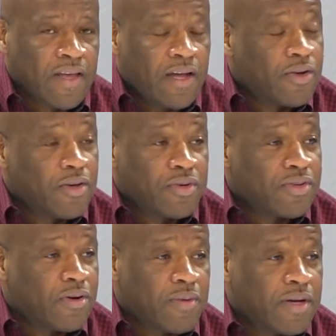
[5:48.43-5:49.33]
I don't even want
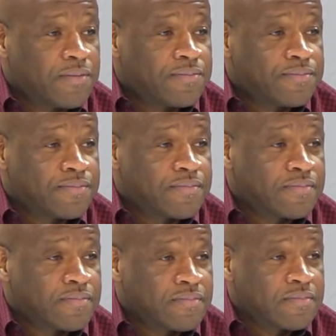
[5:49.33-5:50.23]
to talk about
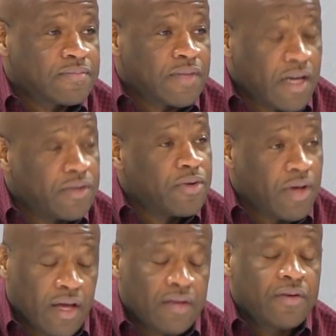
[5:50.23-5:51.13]
it.
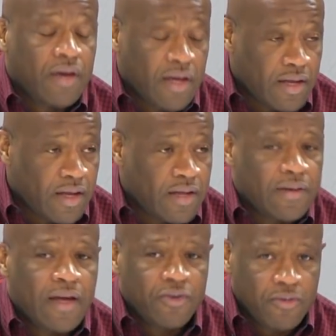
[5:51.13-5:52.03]

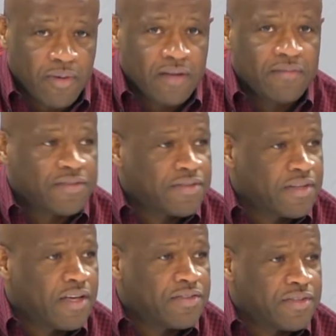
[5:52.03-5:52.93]
I do my
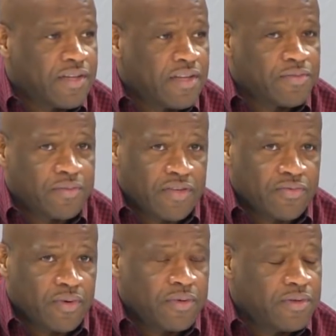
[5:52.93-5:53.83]
investigation. That's
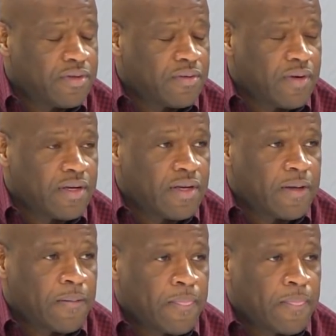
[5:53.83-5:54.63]
what we're doing right now.